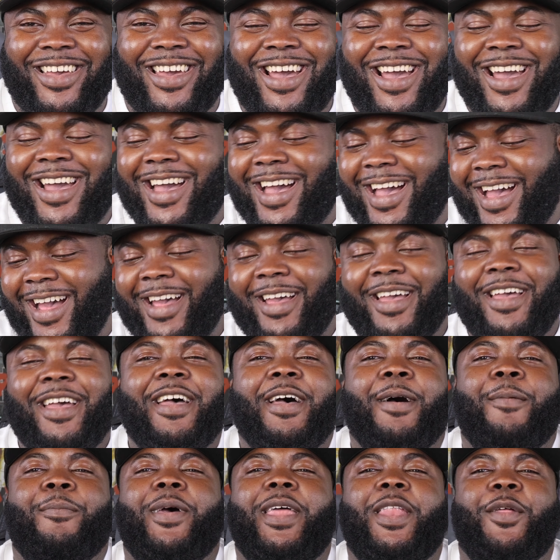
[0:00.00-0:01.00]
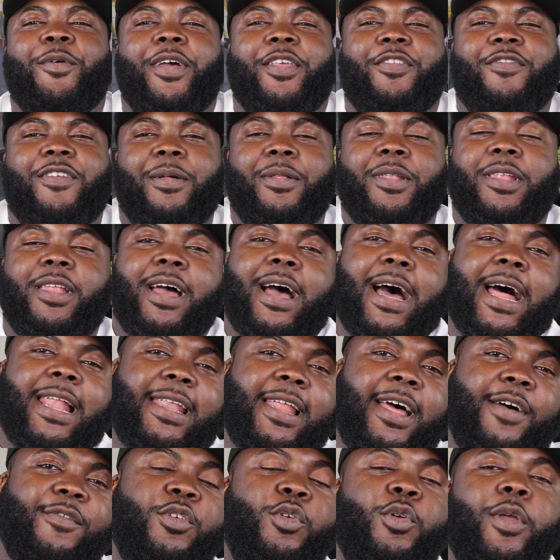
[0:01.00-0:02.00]
but anyways, family, look, I
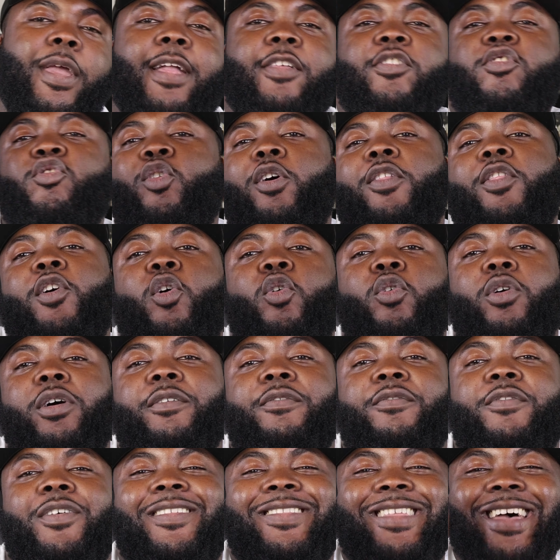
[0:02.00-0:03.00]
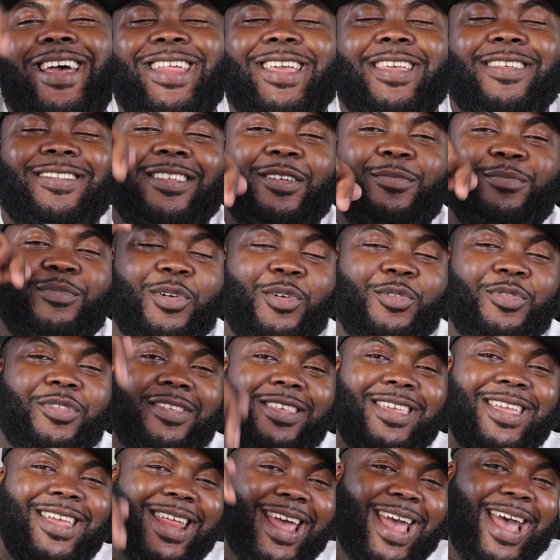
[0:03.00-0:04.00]
love you. Enjoy the on foot that is to
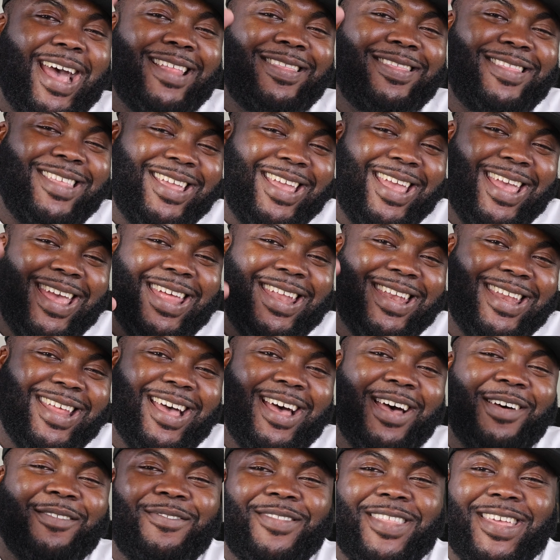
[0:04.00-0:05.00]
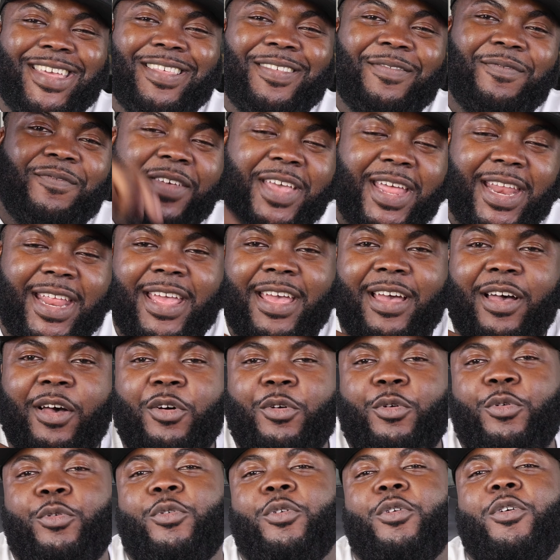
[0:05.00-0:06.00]
proceed at the end of this
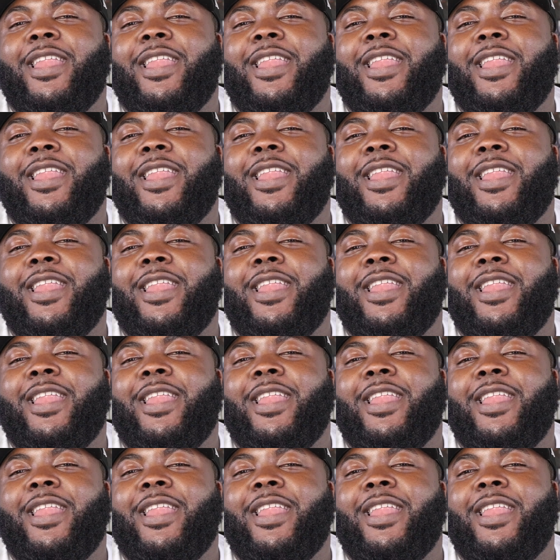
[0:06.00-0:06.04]
video.